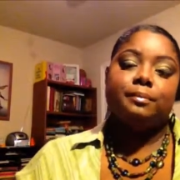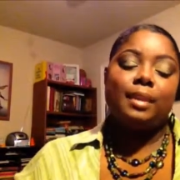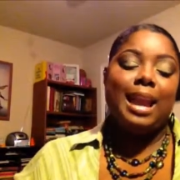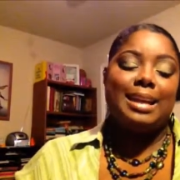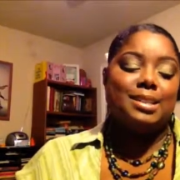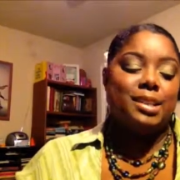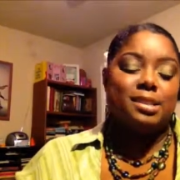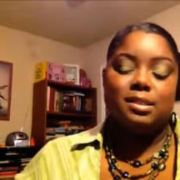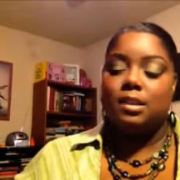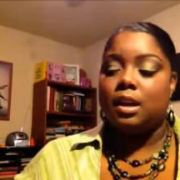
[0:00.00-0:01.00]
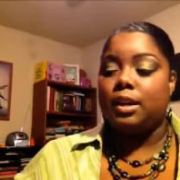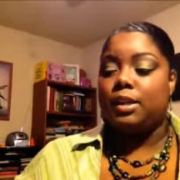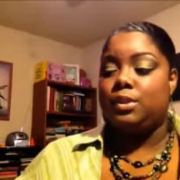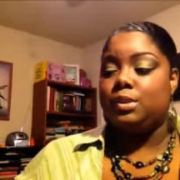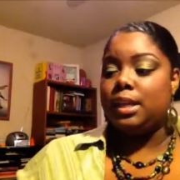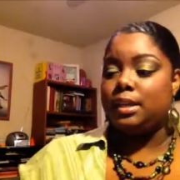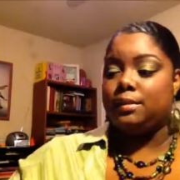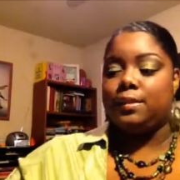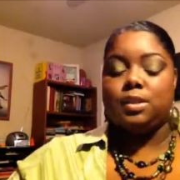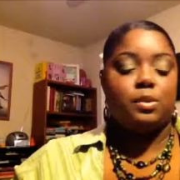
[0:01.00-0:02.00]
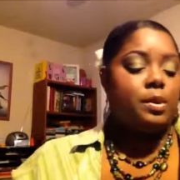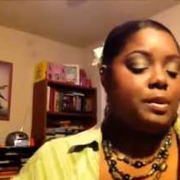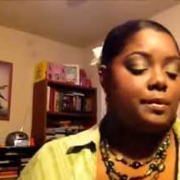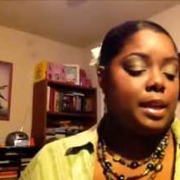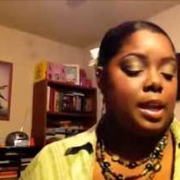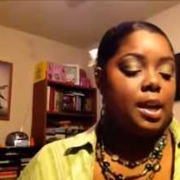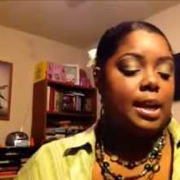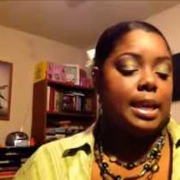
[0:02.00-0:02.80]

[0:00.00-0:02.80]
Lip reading: I just started using it the first quarter of the year,